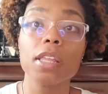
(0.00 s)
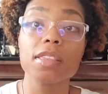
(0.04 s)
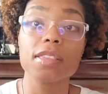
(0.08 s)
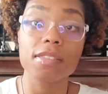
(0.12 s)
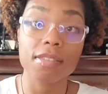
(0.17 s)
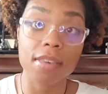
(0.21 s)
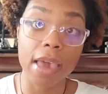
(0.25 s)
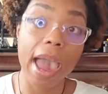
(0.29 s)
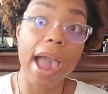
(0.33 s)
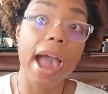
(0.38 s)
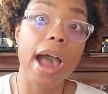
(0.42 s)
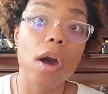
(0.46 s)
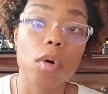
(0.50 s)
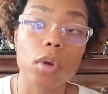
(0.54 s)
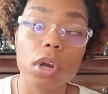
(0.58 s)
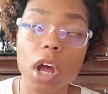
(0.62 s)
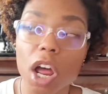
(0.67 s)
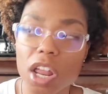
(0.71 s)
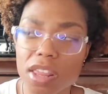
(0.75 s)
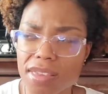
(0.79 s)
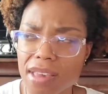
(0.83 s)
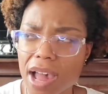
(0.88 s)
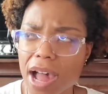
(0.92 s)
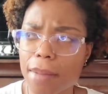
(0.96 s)
town.
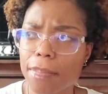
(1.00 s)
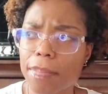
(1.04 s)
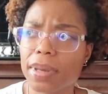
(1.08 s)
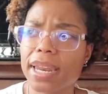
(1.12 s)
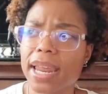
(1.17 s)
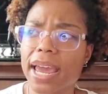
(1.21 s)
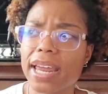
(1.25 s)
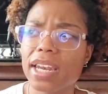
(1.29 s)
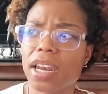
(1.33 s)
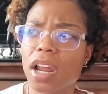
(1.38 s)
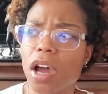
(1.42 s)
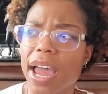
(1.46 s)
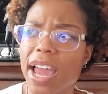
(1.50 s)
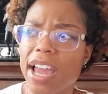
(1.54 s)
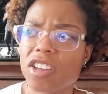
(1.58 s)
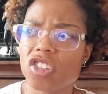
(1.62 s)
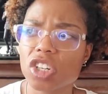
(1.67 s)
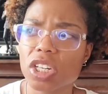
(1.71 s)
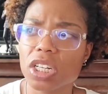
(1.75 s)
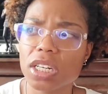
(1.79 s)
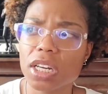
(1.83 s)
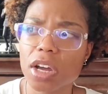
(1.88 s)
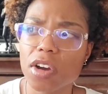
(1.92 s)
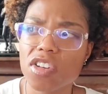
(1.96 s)
On top of that,
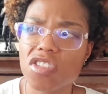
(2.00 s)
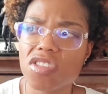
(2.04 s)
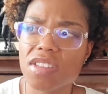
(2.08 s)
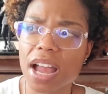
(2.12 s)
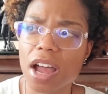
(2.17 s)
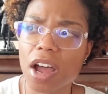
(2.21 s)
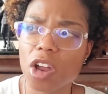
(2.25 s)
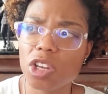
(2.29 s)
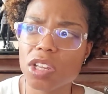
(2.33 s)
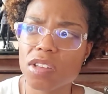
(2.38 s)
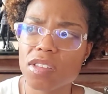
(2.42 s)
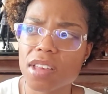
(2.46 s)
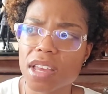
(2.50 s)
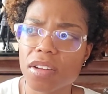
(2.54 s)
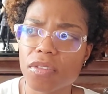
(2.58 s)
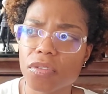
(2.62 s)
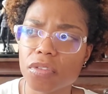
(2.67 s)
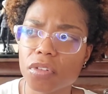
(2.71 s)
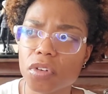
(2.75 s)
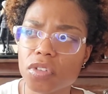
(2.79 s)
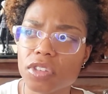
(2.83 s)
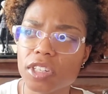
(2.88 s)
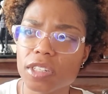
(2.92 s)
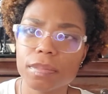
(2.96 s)
actually no, it's not only save
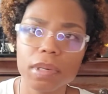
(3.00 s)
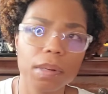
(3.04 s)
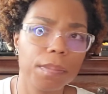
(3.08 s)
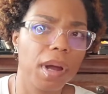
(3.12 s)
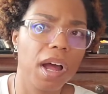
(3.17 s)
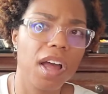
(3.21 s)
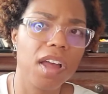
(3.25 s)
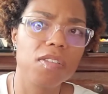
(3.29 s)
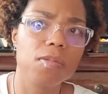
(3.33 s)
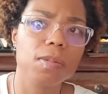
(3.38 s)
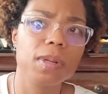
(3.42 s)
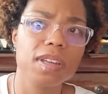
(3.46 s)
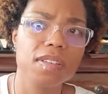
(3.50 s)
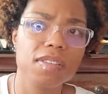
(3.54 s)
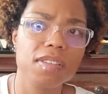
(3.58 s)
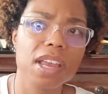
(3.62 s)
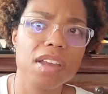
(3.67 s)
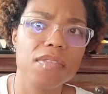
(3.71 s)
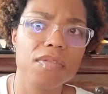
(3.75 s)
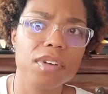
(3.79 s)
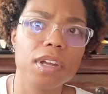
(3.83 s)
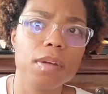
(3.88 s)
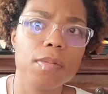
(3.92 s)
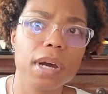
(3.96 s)
Futa, but possibly
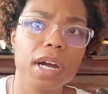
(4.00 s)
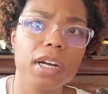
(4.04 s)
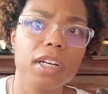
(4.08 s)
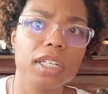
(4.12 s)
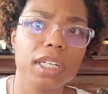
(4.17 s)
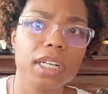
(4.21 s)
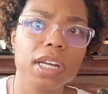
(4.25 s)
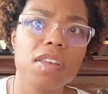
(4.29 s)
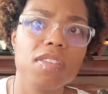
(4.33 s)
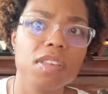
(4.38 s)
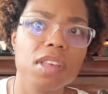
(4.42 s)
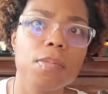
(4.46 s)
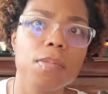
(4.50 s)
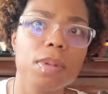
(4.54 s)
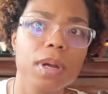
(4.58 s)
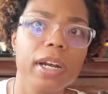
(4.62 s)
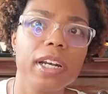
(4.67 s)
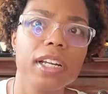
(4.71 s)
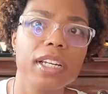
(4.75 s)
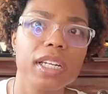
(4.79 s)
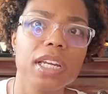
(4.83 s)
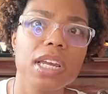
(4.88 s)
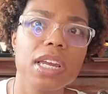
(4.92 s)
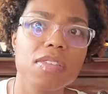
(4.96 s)
save Hibari, because
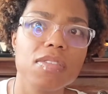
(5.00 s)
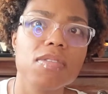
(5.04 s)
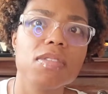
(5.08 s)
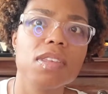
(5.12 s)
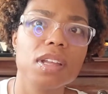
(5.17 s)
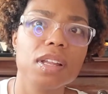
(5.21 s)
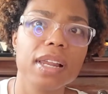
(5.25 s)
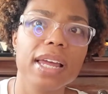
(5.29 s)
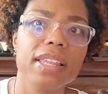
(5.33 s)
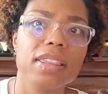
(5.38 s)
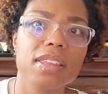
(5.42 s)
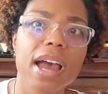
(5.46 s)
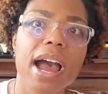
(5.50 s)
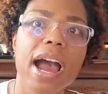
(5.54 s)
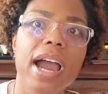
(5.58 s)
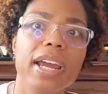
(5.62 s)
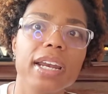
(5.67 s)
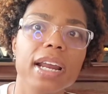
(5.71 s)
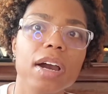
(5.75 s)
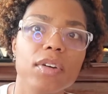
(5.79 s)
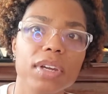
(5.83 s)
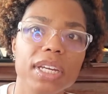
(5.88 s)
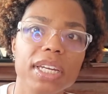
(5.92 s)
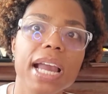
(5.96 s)
Hibari is still at the
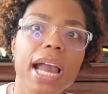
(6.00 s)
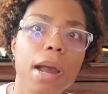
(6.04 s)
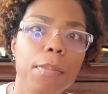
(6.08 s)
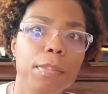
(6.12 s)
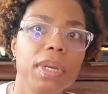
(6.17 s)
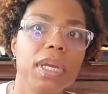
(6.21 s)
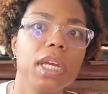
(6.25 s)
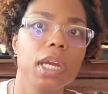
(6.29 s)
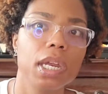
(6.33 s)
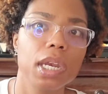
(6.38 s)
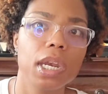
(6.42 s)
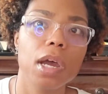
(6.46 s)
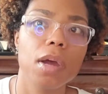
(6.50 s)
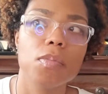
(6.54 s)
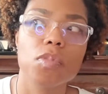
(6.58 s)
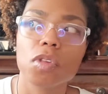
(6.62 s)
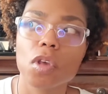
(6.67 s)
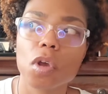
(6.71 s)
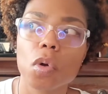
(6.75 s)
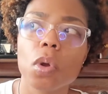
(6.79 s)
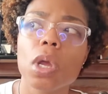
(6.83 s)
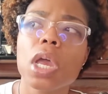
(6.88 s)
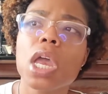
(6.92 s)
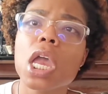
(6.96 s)
hideout. He got beaten up,
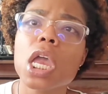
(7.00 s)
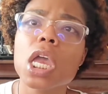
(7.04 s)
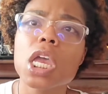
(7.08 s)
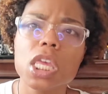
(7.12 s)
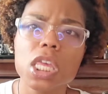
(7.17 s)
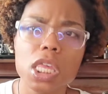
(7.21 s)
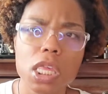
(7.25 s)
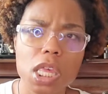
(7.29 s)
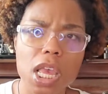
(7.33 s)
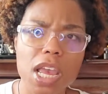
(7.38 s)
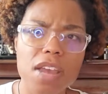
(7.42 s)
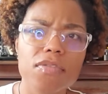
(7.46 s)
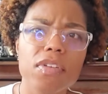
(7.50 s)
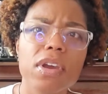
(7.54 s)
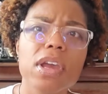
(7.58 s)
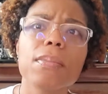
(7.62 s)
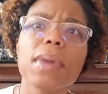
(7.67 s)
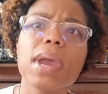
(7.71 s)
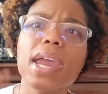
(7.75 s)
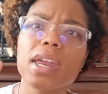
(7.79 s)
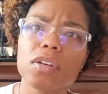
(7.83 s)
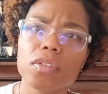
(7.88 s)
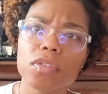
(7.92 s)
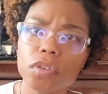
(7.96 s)
so save him
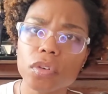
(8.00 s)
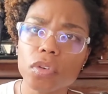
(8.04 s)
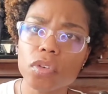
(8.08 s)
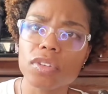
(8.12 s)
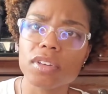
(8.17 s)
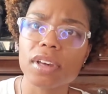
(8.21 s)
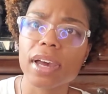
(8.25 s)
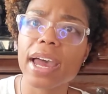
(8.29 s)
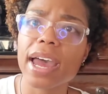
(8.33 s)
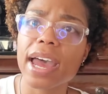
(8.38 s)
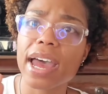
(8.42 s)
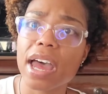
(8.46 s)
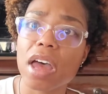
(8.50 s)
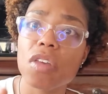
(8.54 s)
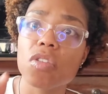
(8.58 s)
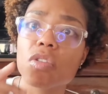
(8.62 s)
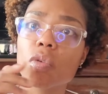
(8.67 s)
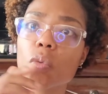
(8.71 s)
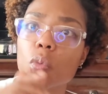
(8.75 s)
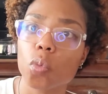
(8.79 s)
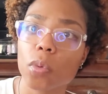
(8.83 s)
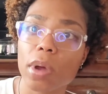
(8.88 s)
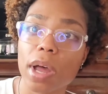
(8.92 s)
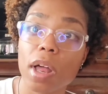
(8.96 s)
and Futa as
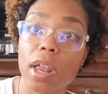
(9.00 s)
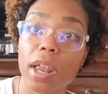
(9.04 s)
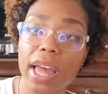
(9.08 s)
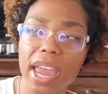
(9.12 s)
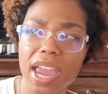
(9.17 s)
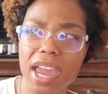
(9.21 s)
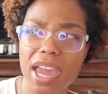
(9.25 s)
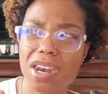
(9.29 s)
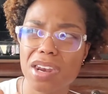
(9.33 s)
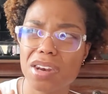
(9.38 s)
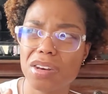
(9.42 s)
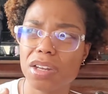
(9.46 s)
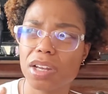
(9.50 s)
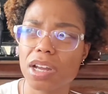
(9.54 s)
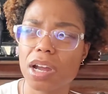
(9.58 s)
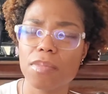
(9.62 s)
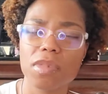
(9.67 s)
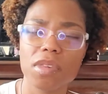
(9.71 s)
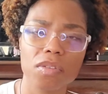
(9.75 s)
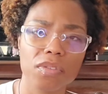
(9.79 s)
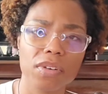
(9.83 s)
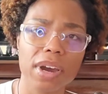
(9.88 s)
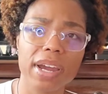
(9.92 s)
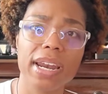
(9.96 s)
well. And come
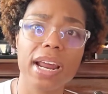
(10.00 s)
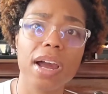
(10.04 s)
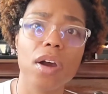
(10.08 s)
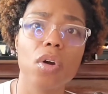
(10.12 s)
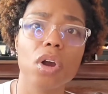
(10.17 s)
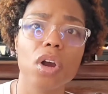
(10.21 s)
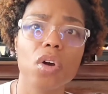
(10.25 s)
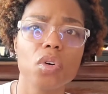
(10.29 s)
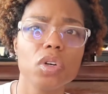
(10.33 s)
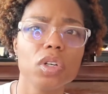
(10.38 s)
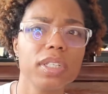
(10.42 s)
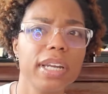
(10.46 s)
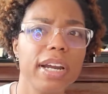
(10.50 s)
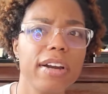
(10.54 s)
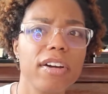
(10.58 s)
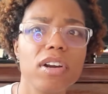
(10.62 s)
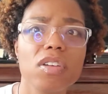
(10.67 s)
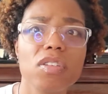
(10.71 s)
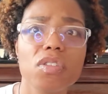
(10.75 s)
to find out, Gokudera